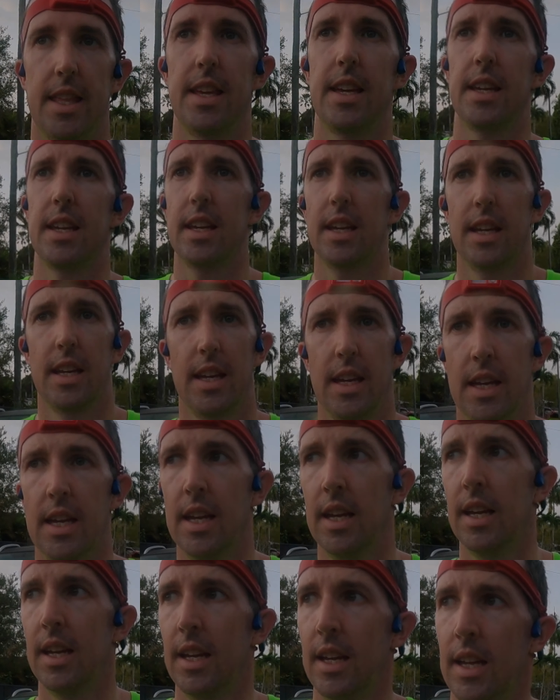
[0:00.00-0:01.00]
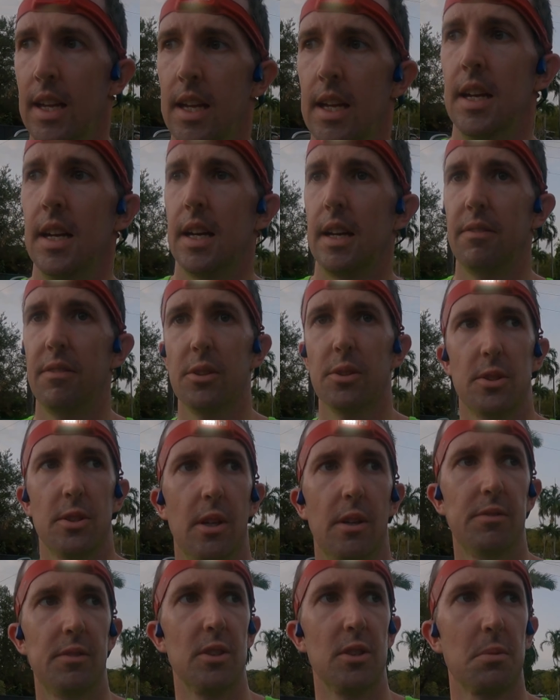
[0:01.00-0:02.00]
They feel
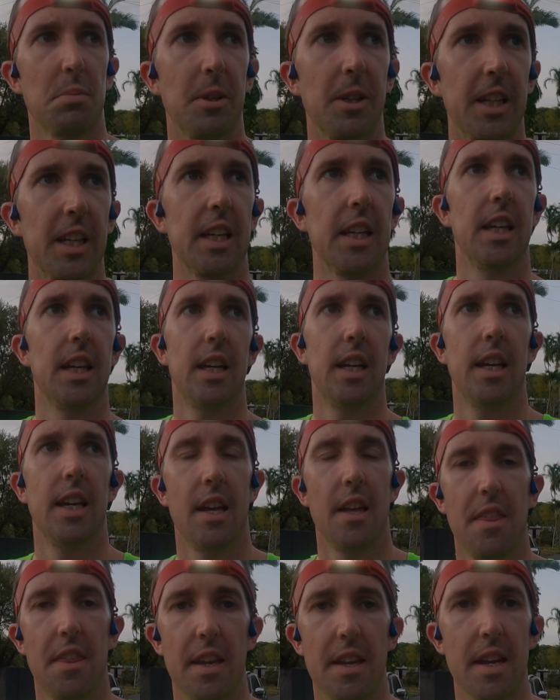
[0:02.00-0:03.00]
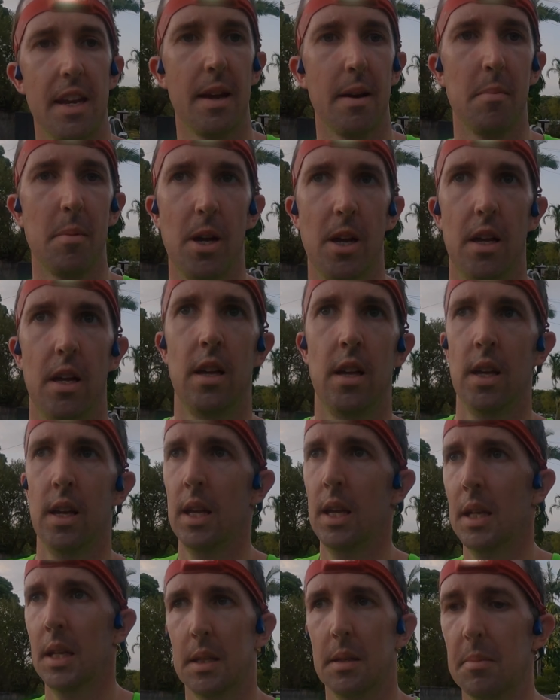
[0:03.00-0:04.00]
soft and springy. Then
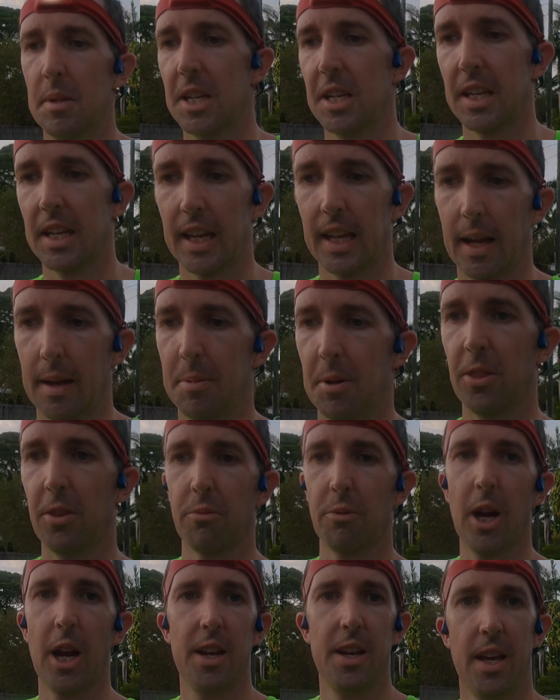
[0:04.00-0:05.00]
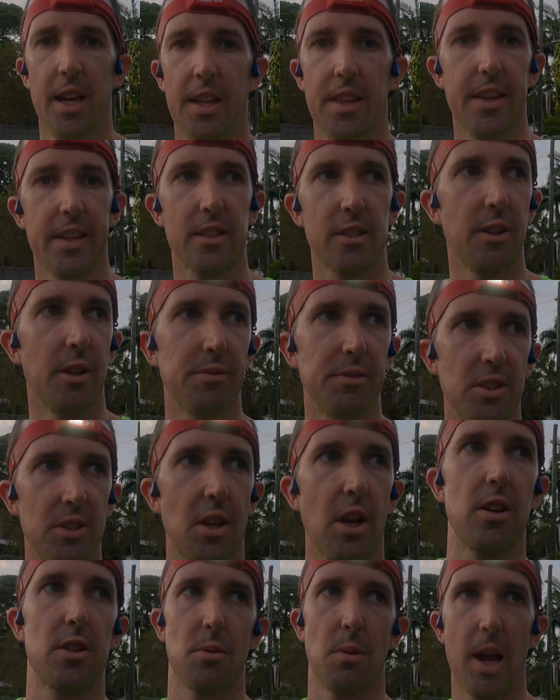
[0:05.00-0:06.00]
the minute you get up on the run, that softness
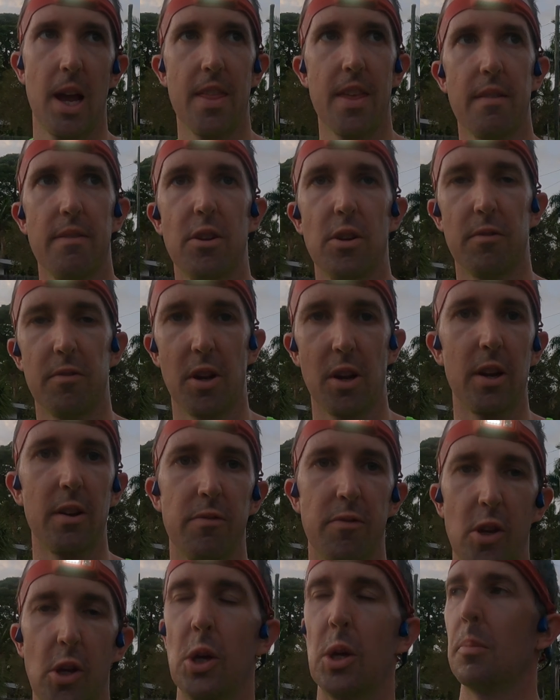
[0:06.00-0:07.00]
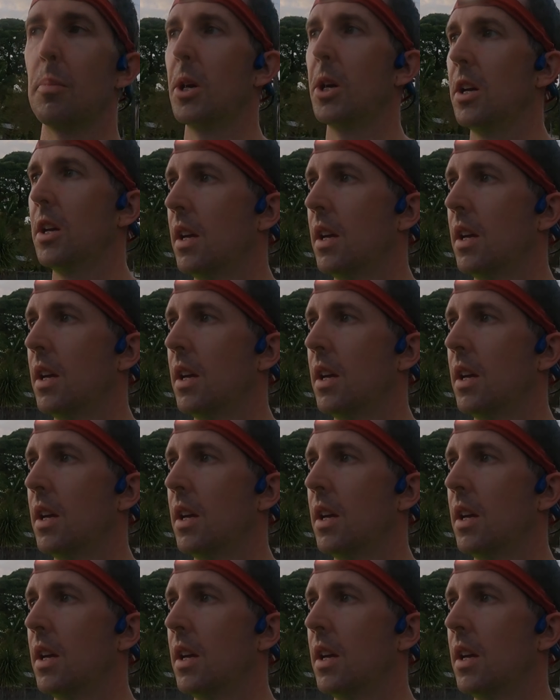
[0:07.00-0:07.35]
goes away and they feel very firm.